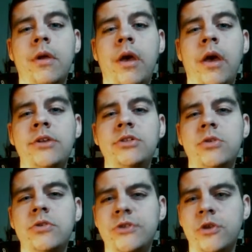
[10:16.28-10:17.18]
I just
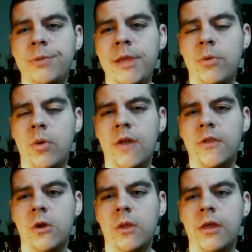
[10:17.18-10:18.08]
know there's other people out
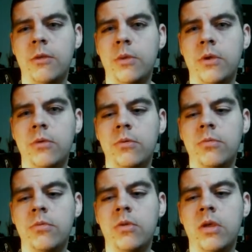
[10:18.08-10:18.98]
there like me,
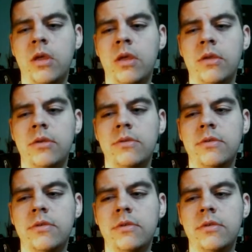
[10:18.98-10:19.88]

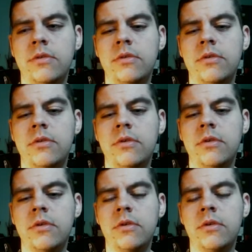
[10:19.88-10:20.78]
and
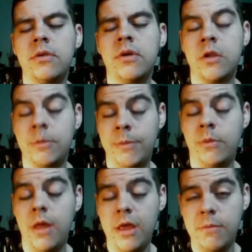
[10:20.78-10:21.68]
other people
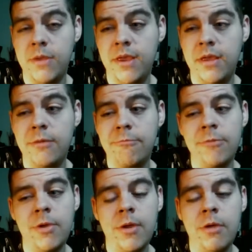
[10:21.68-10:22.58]
like me
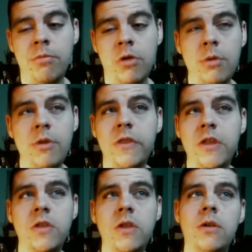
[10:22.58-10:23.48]
probably
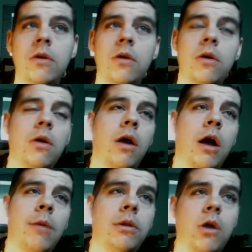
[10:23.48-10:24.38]
think that
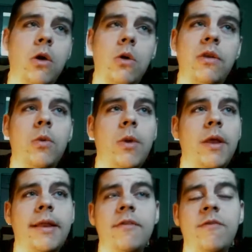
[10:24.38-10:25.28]
I'm alone in the way
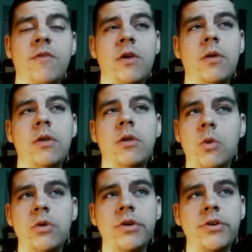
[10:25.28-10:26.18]
that I feel and no
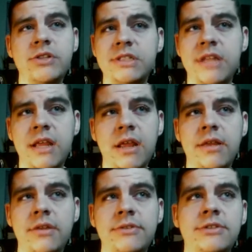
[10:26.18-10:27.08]
one
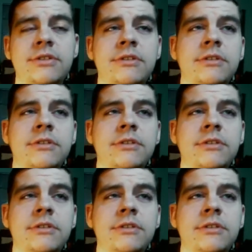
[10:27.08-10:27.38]
understands.